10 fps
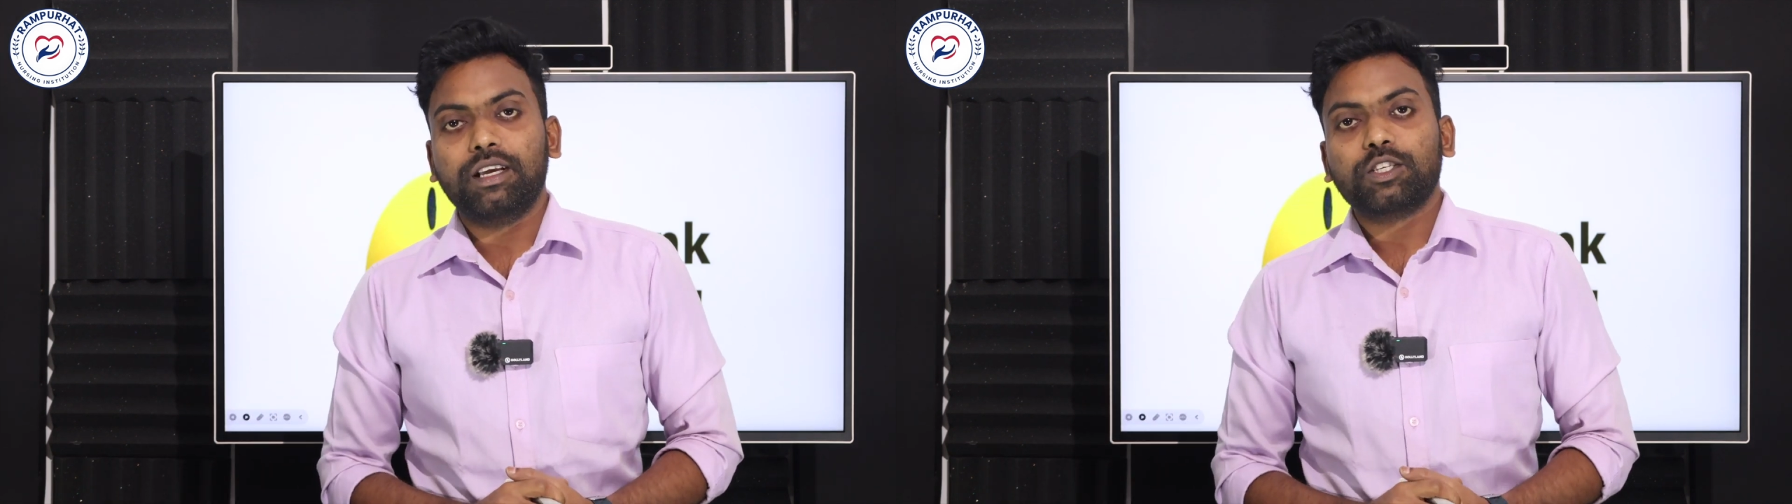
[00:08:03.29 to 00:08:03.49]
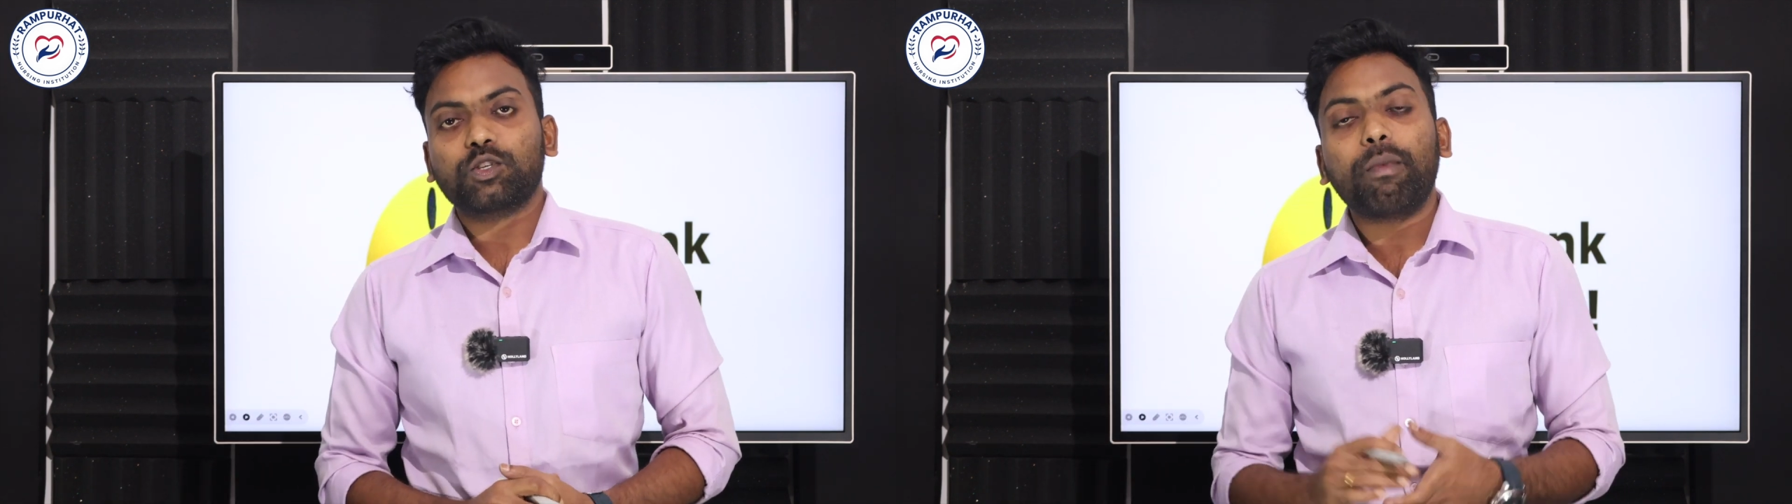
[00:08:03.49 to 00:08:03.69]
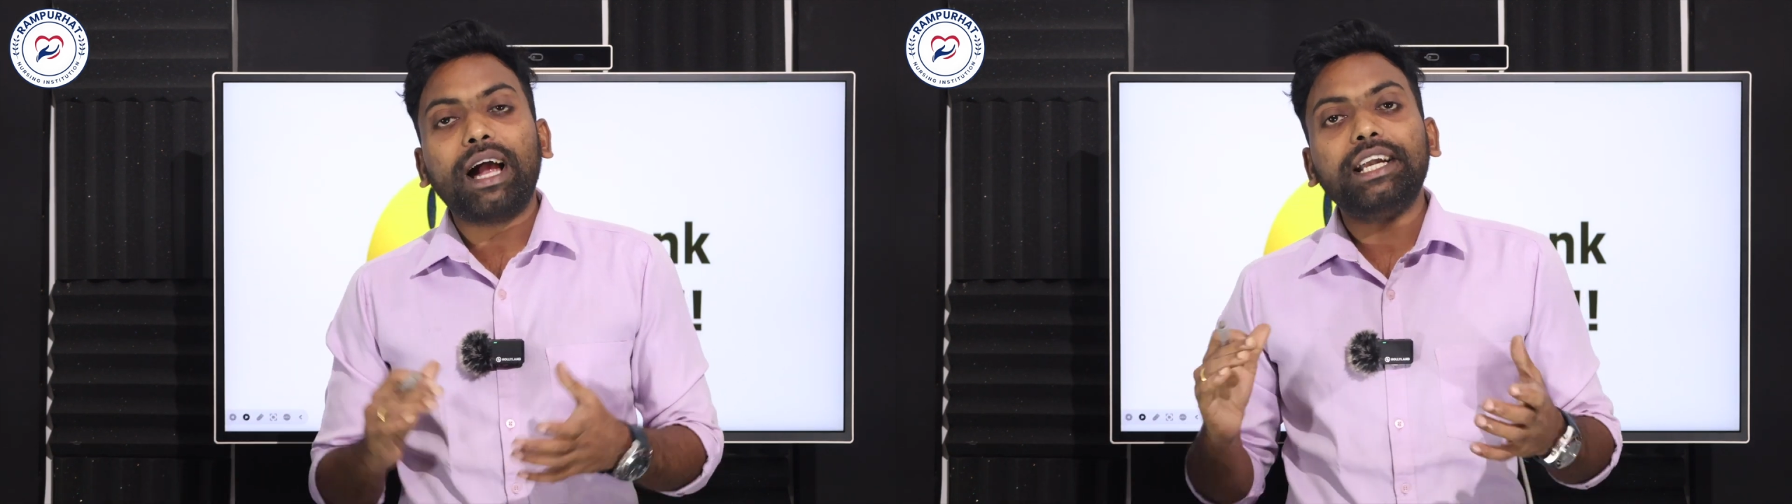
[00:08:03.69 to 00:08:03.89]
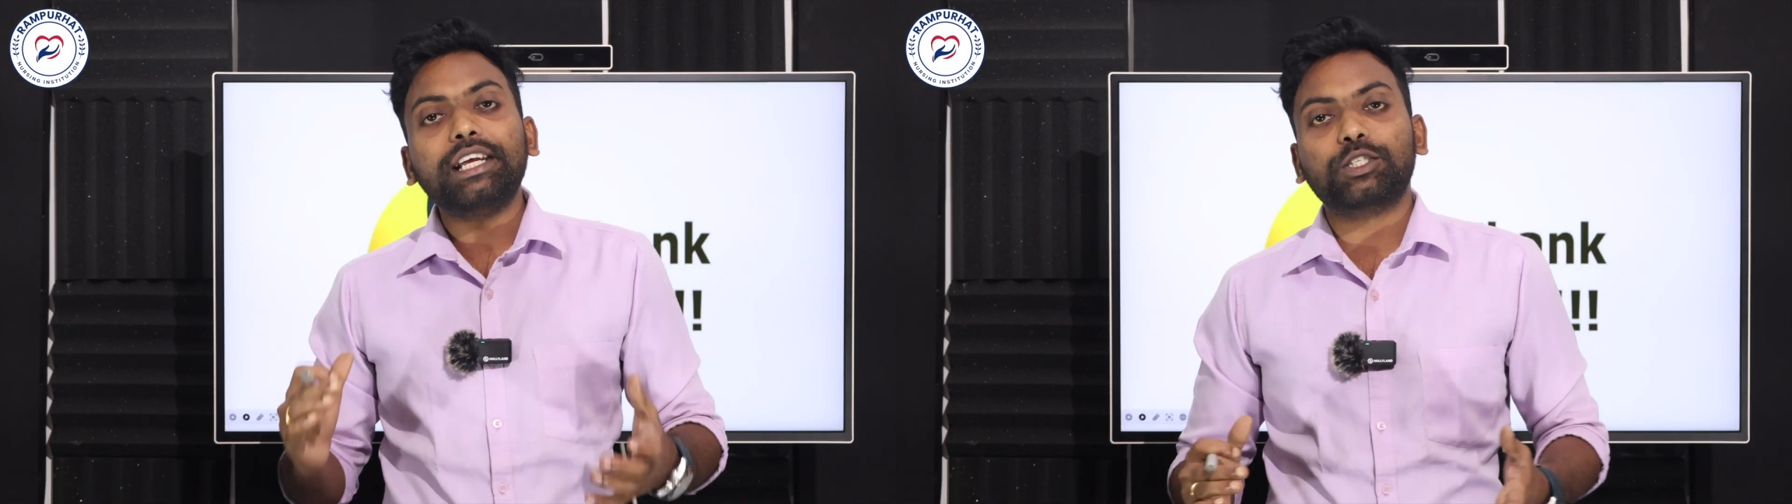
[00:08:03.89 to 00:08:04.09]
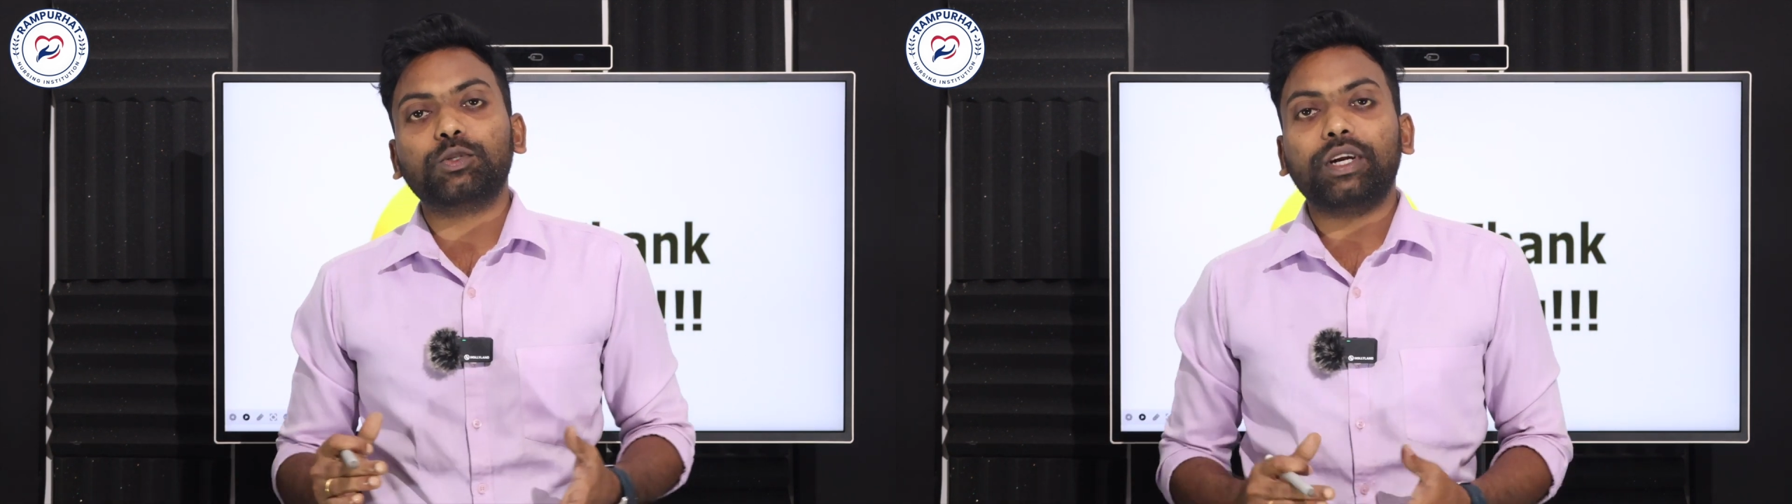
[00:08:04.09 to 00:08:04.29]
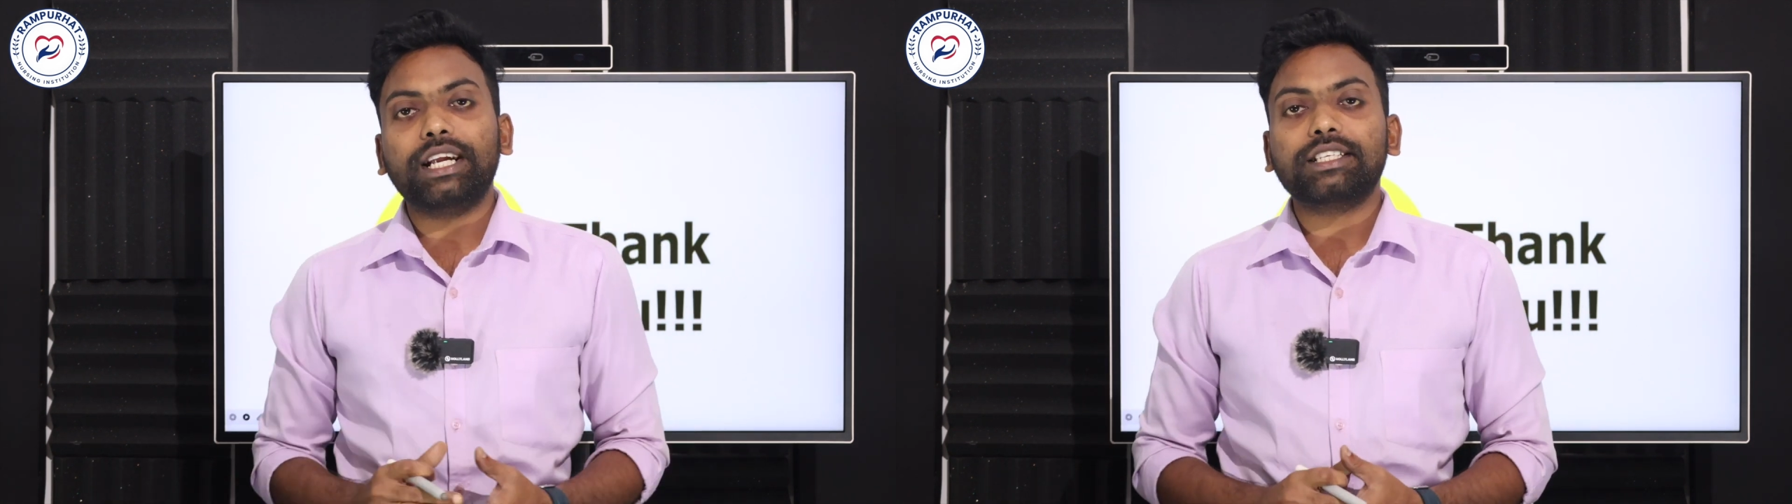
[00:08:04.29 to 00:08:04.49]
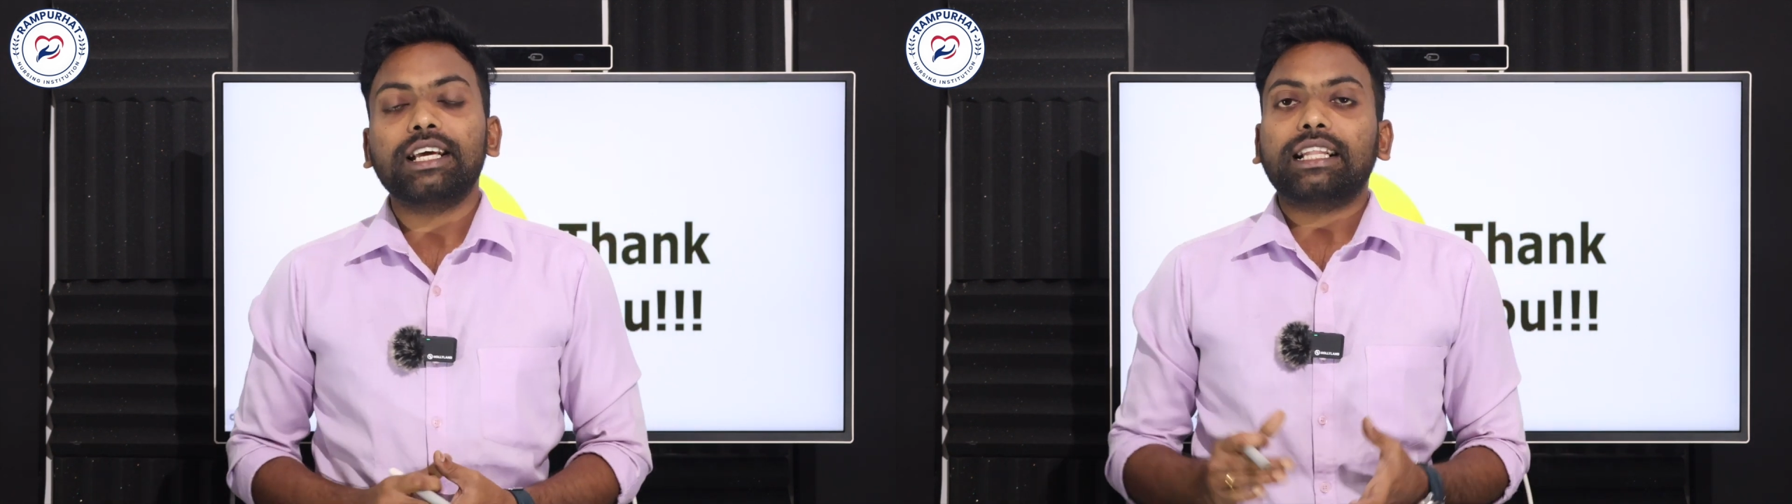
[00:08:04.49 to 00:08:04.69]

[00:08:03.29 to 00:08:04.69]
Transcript: So my dear students,